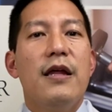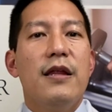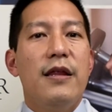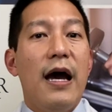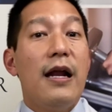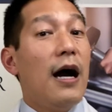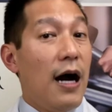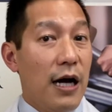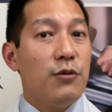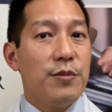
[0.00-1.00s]
that
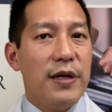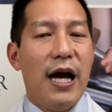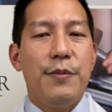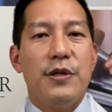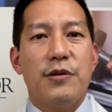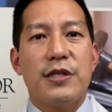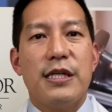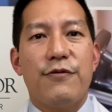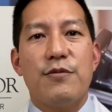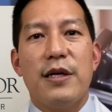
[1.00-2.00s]
I would be happy to
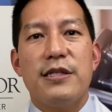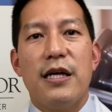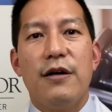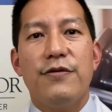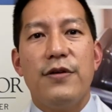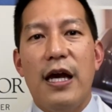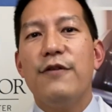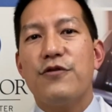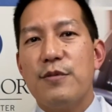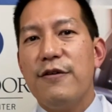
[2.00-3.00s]
accept for myself and for my